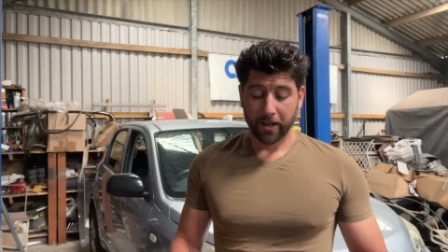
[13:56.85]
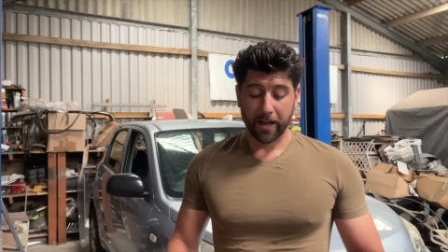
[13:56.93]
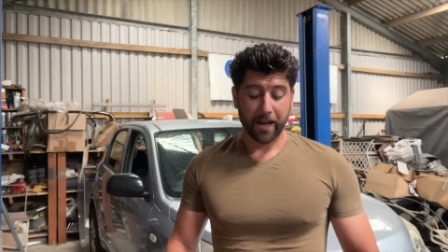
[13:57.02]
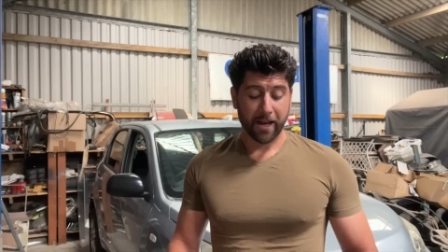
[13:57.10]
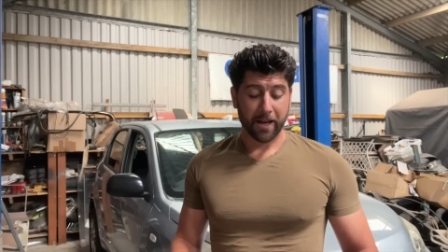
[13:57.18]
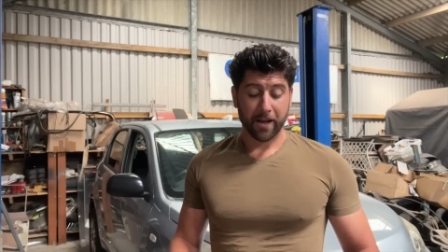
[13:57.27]

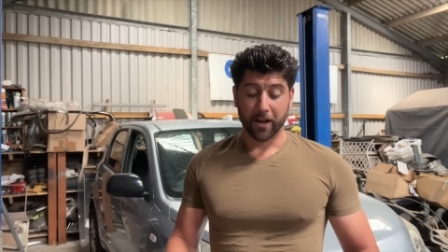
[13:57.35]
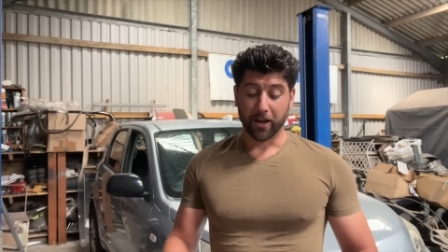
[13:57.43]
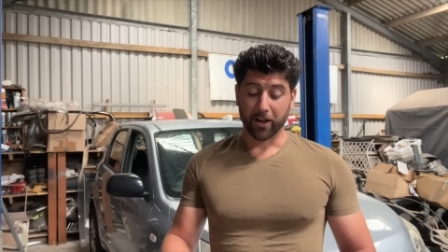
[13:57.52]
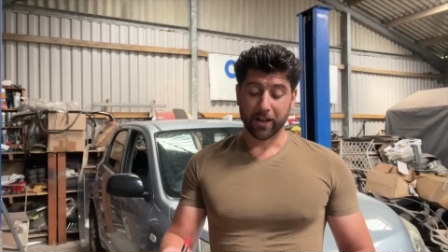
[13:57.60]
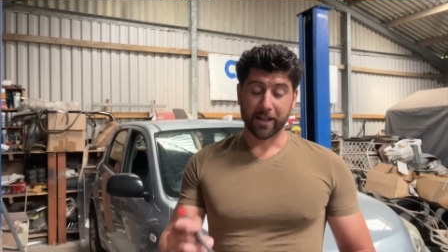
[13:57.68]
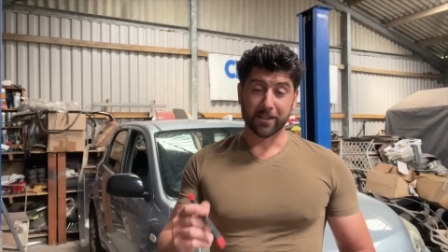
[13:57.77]
Uh,
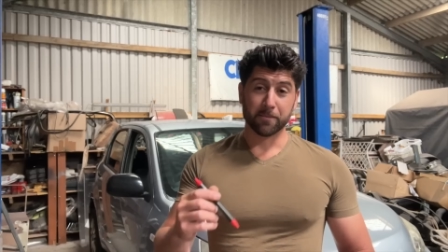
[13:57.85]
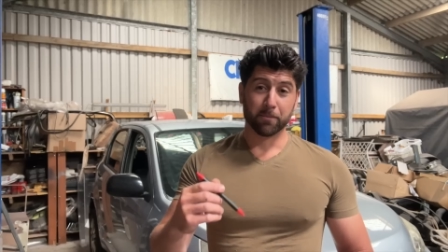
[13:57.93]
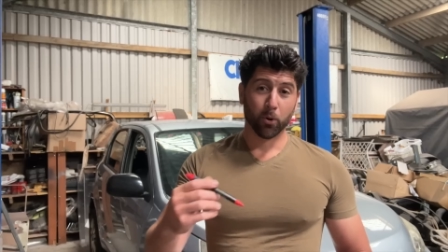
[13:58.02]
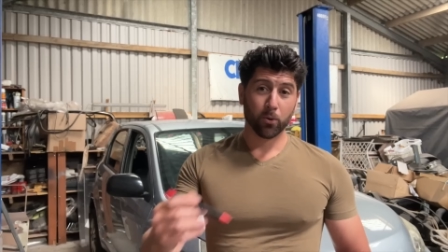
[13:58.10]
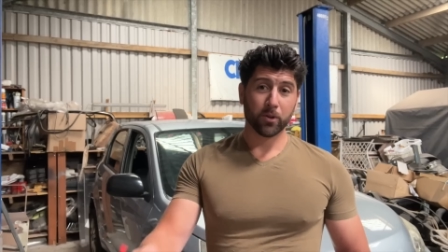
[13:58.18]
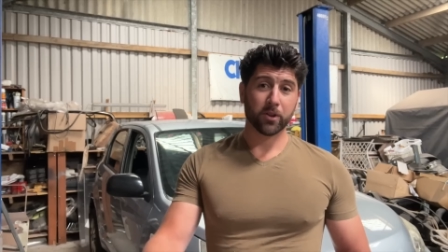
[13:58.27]
it's
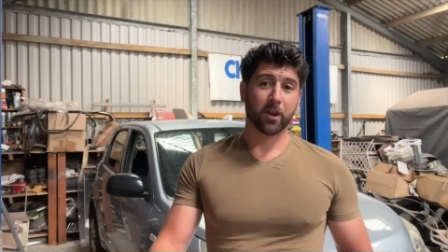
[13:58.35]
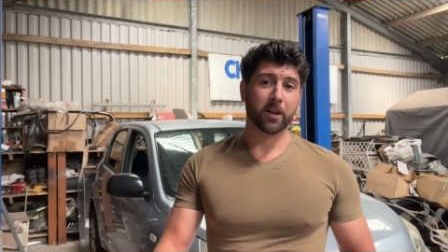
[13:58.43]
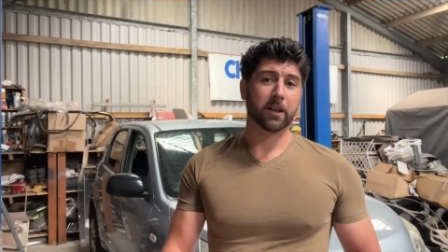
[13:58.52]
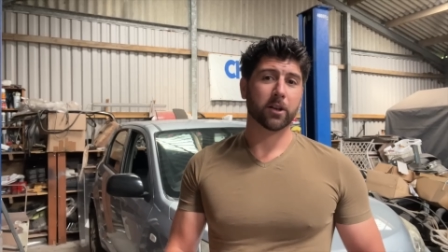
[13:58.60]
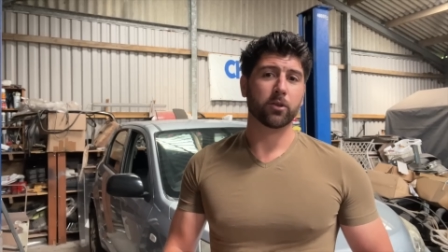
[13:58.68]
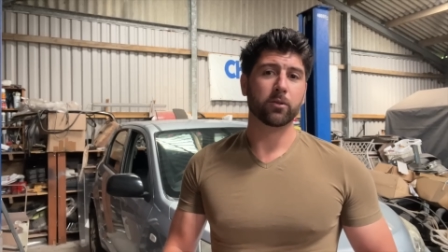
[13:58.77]
important I
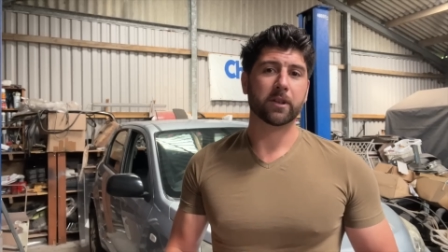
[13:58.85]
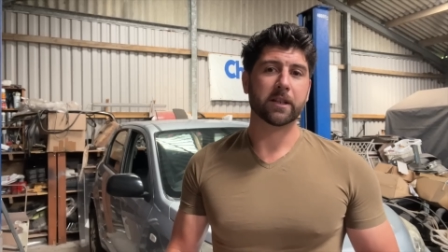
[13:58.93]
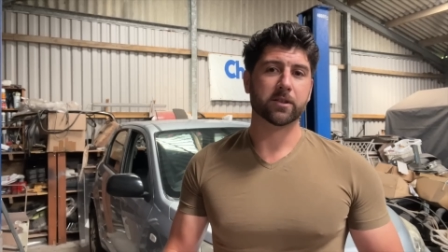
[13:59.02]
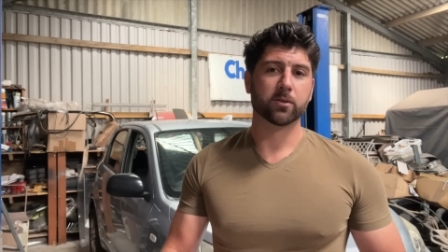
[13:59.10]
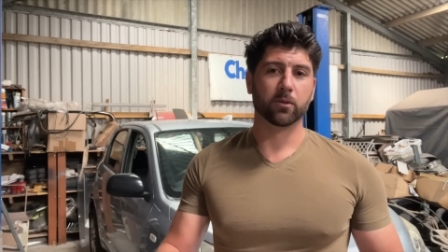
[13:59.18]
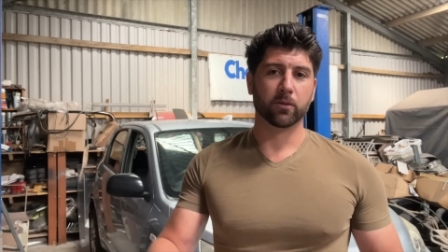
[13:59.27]
include
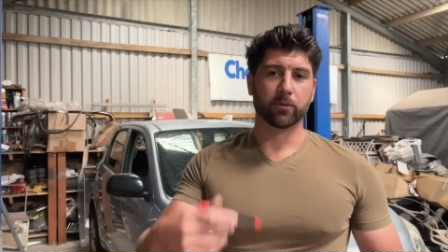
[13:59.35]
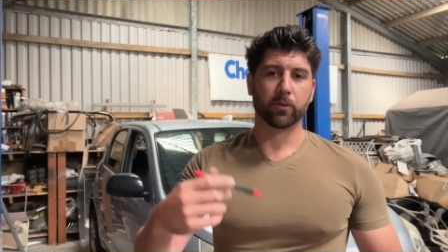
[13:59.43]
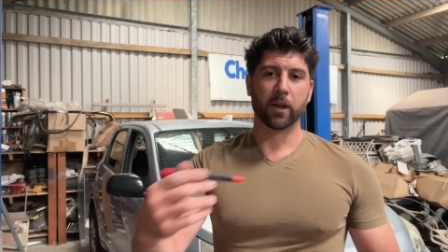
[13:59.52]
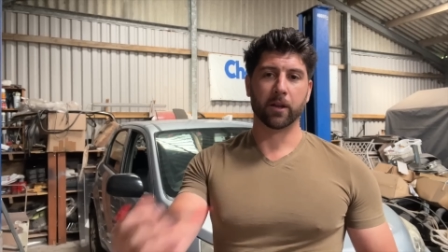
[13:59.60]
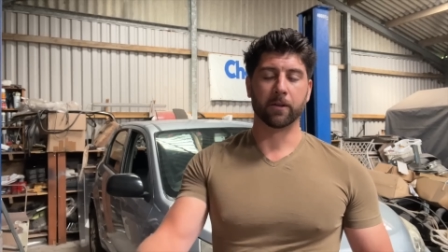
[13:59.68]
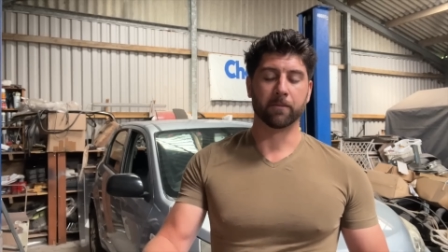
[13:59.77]
these sort of
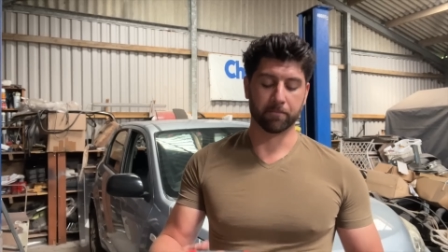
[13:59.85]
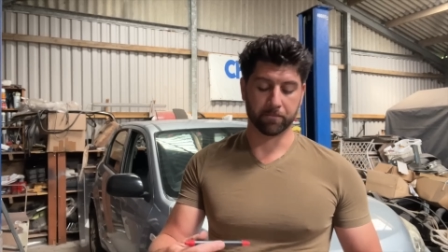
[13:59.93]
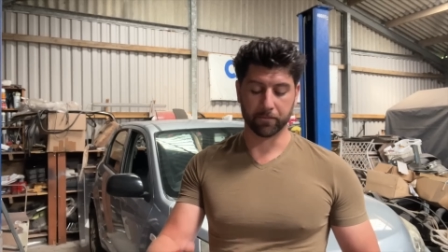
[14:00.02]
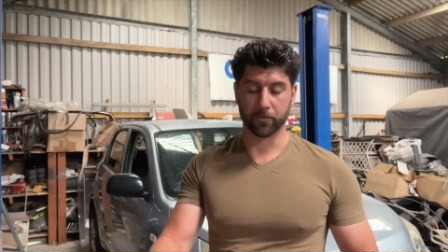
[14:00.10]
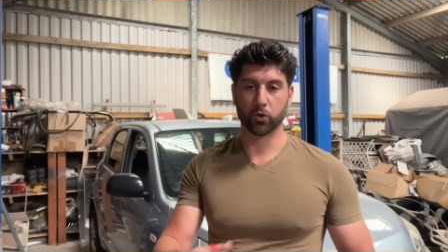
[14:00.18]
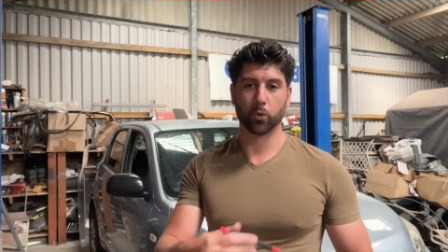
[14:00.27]

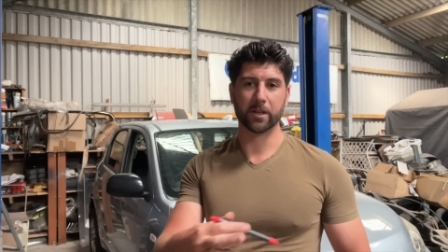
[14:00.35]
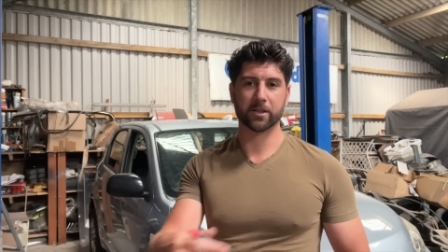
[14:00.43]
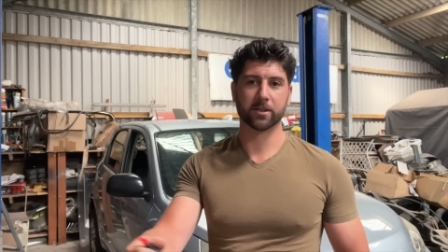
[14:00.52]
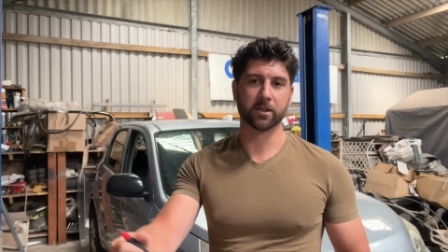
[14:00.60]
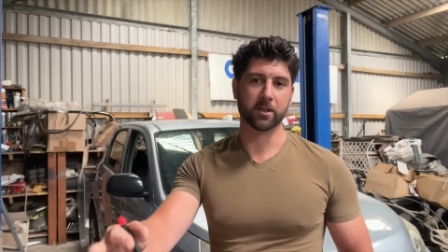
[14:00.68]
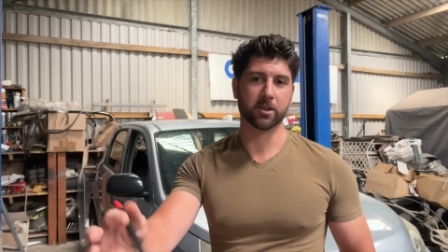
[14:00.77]

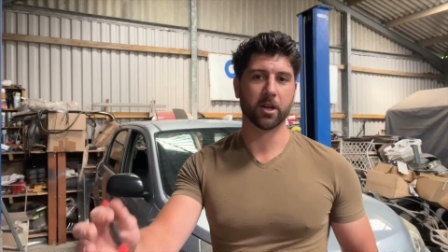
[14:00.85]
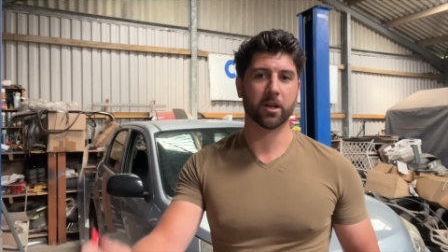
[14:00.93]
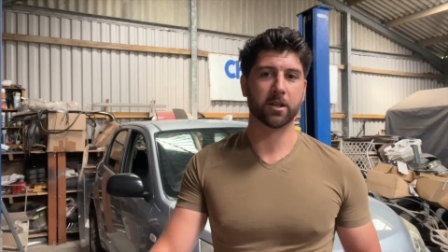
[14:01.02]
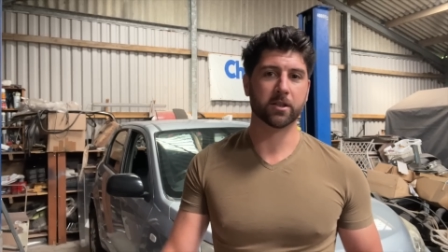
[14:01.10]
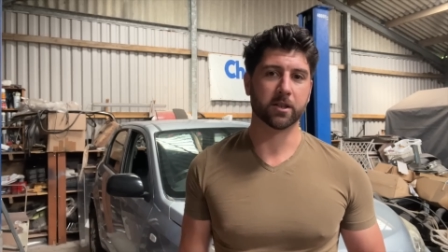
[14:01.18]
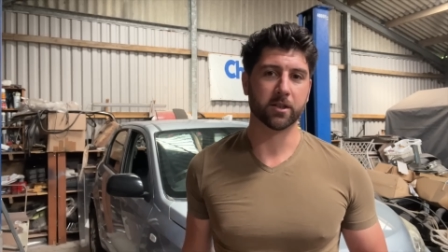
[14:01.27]
twists and
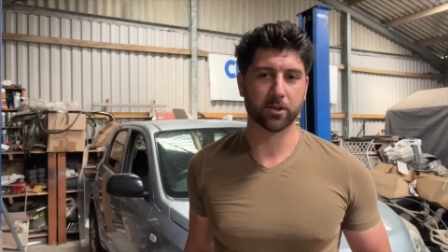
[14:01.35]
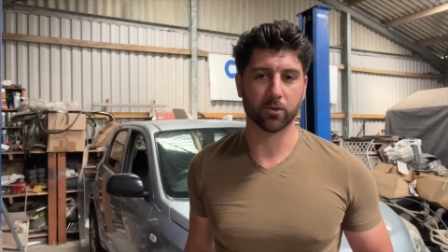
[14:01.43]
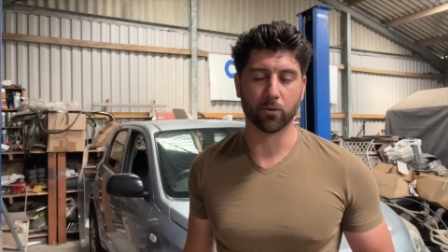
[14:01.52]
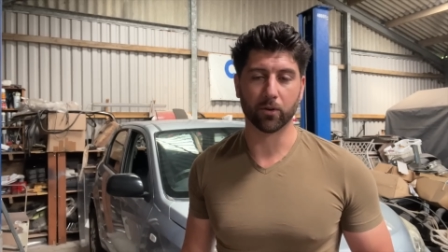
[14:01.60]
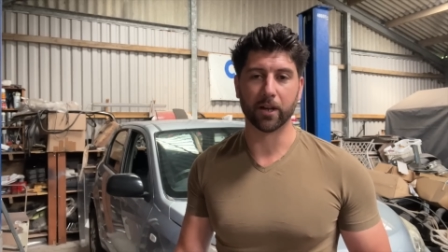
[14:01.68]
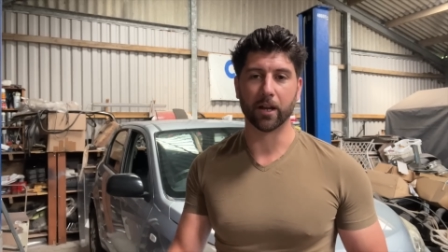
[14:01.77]
turns in the
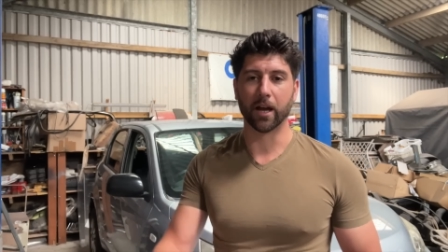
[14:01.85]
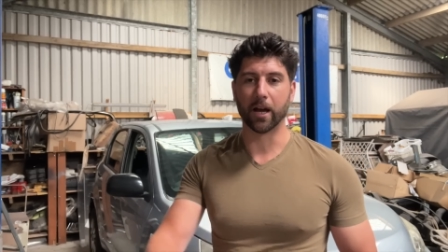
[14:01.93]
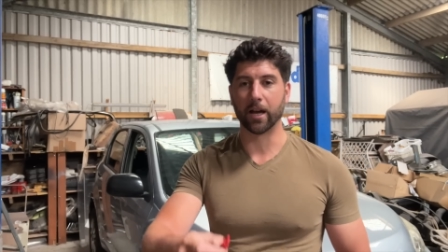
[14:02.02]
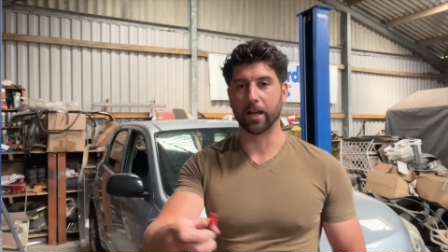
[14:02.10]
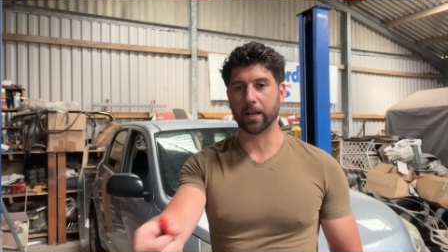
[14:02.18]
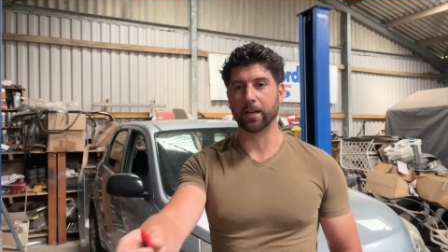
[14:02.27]
story
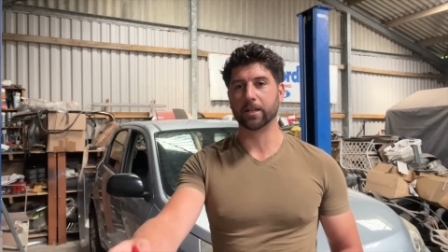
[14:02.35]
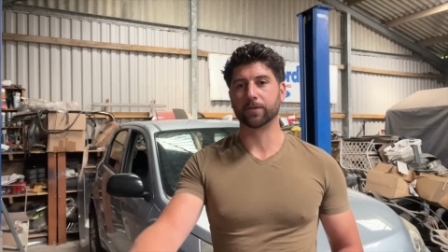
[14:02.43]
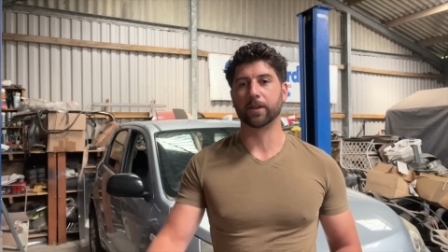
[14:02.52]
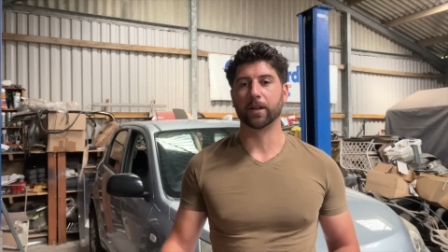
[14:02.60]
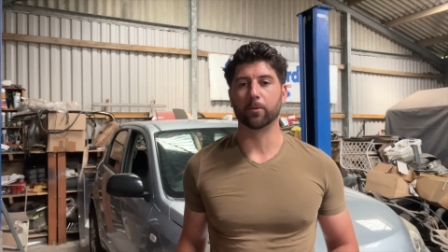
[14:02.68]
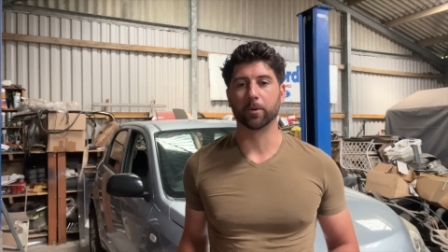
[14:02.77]
uh, in this
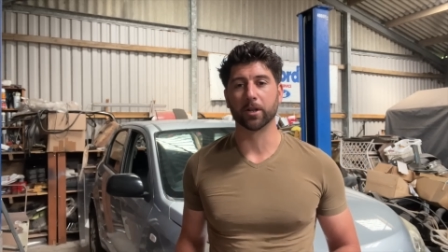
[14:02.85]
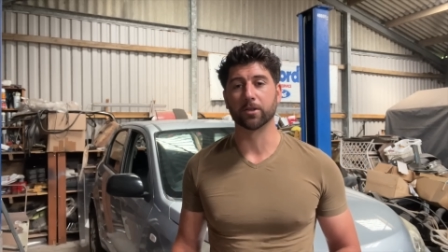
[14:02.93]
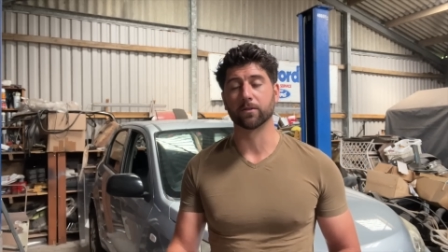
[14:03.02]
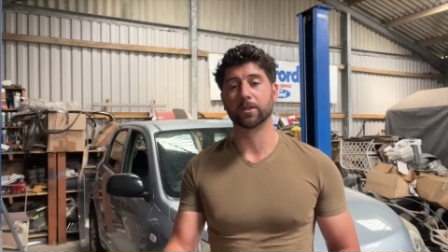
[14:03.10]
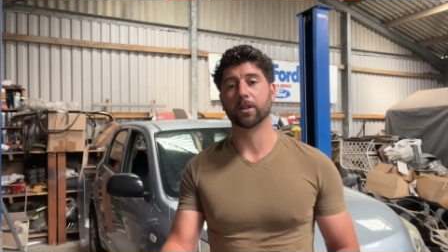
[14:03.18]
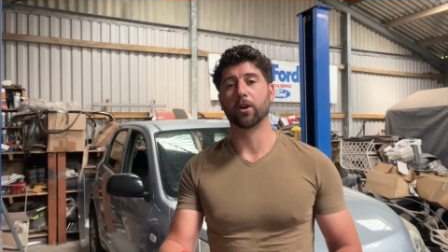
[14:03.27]
video because
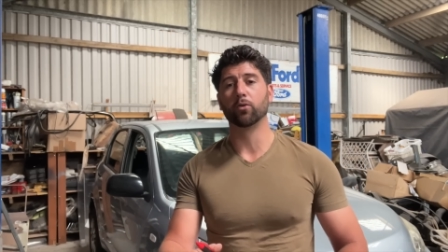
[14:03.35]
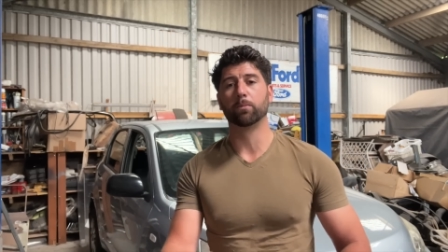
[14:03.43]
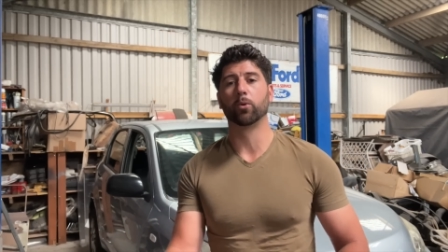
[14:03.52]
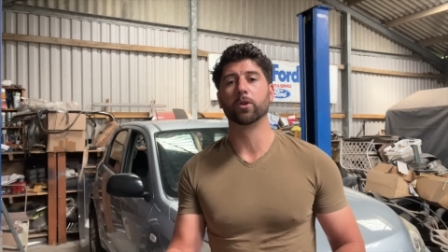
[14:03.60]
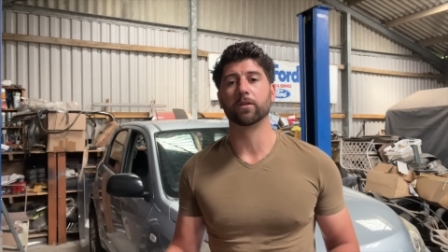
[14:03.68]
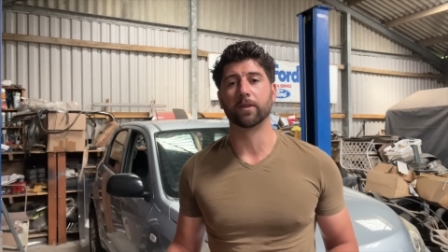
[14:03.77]
obviously the whole
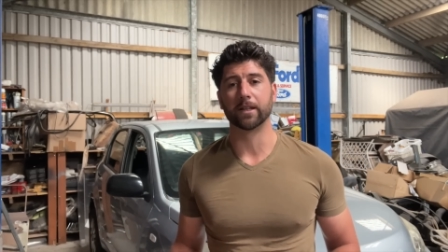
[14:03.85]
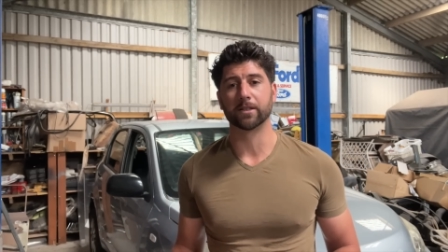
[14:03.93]
point of it is